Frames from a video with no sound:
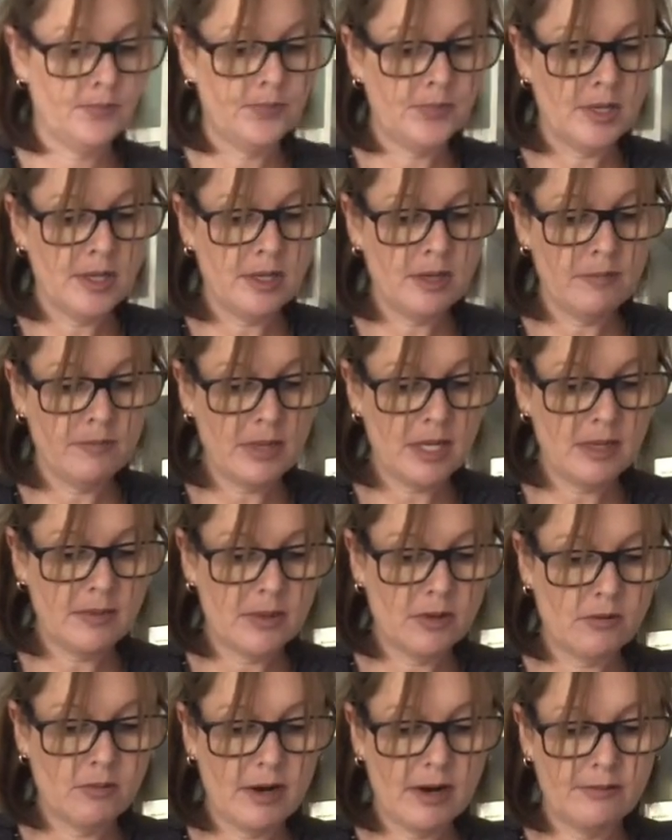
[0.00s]
It can be a
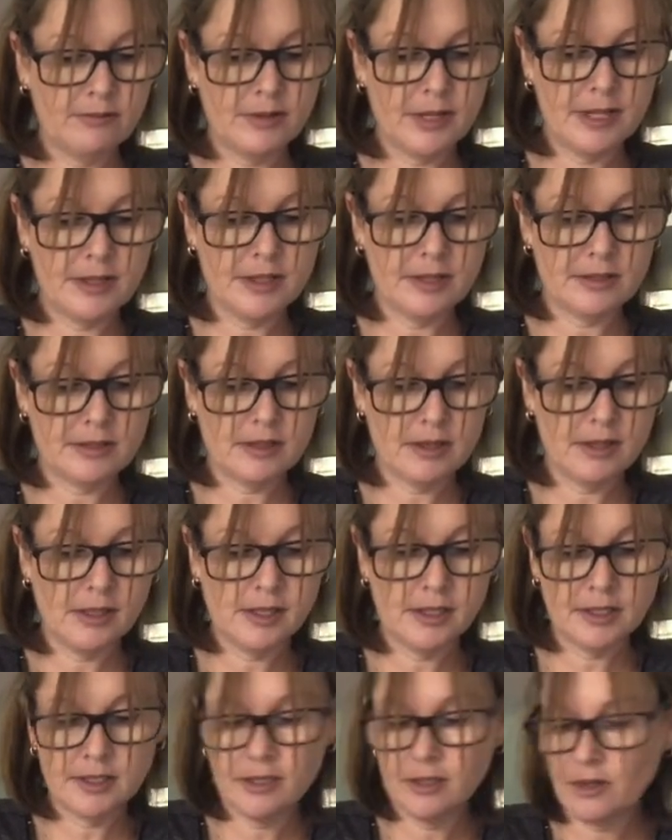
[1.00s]
bit rough, nothing's going
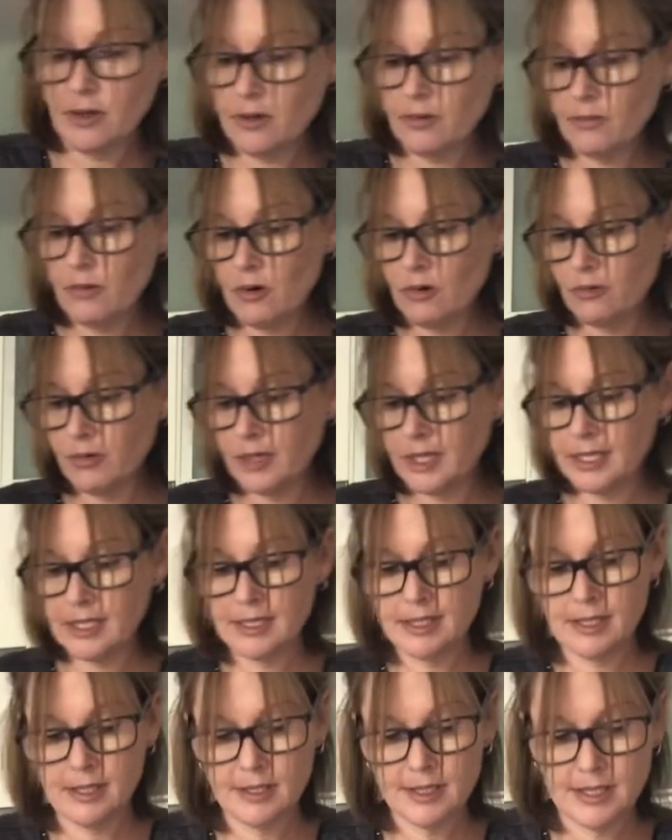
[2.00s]
to go wrong with
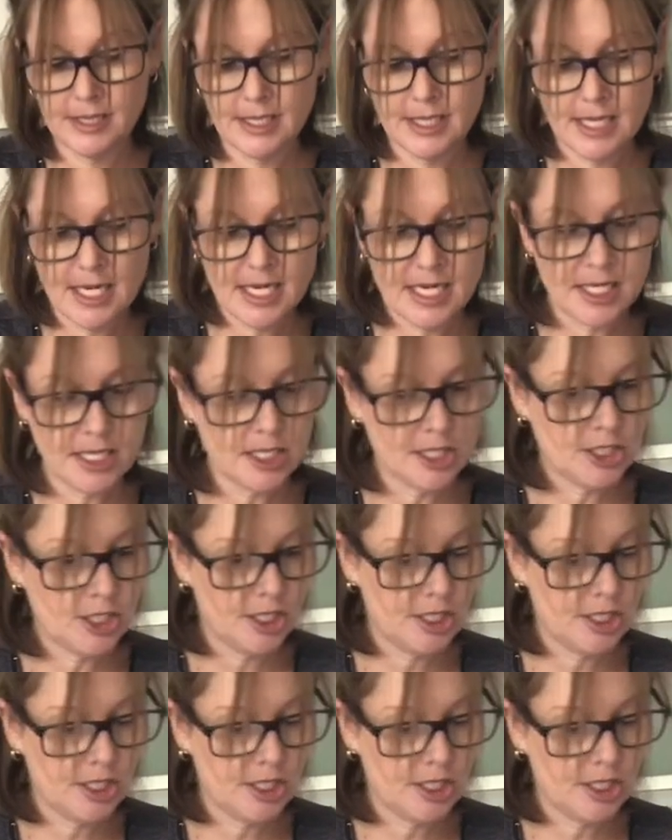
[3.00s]
this at this stage.